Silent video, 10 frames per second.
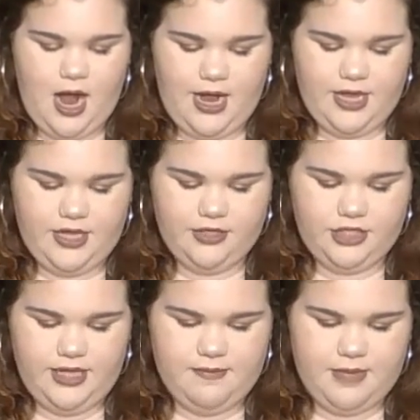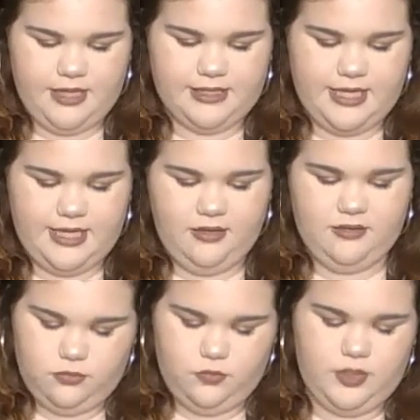I usually mix it
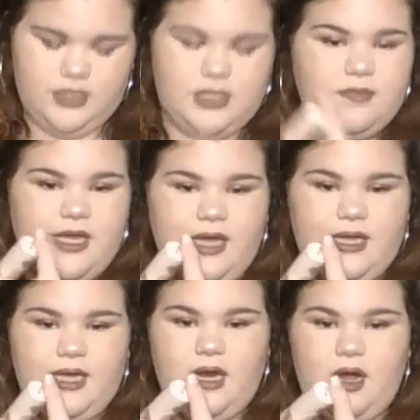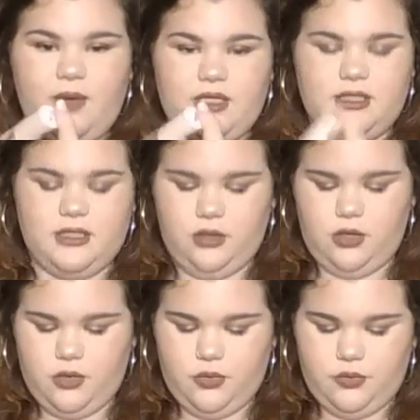with something. I cannot wear this
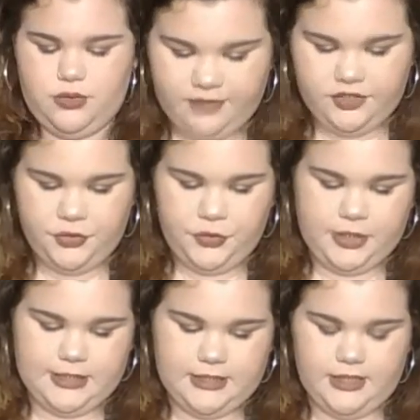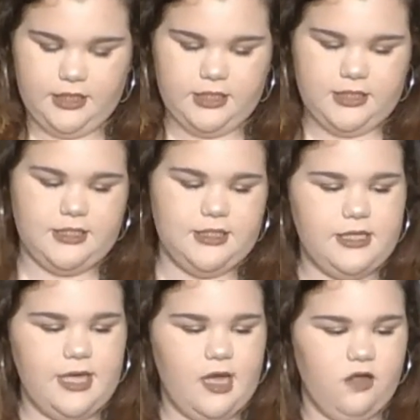alone. I have two concealers. This is
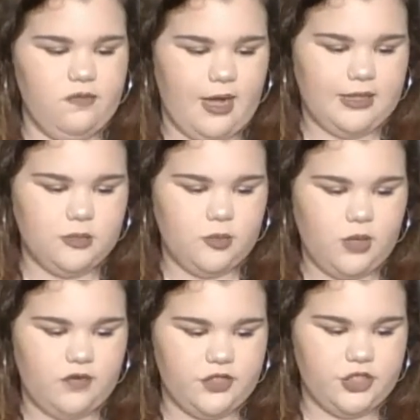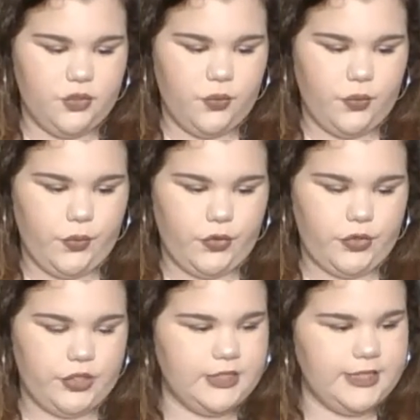the e.l.f. Maximum Coverage
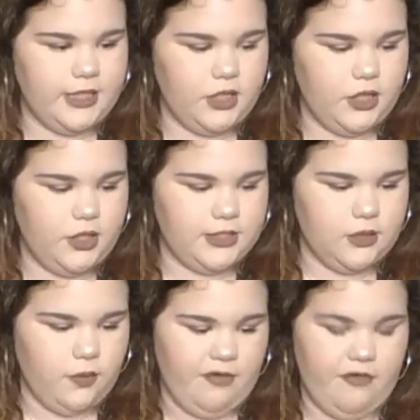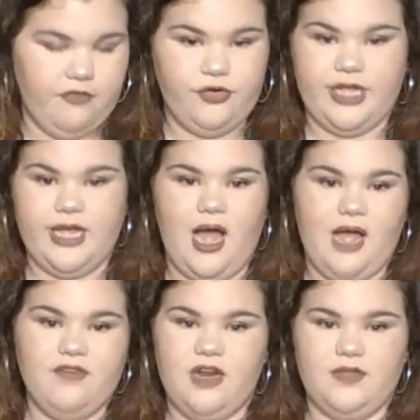Concealer. It's oil free.
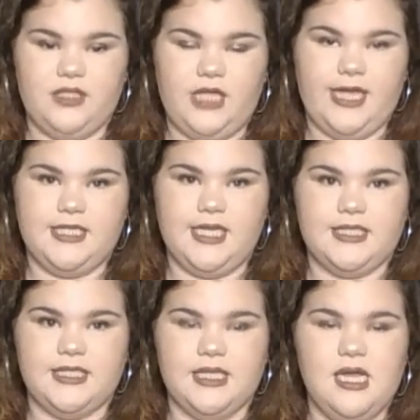I've never liked this.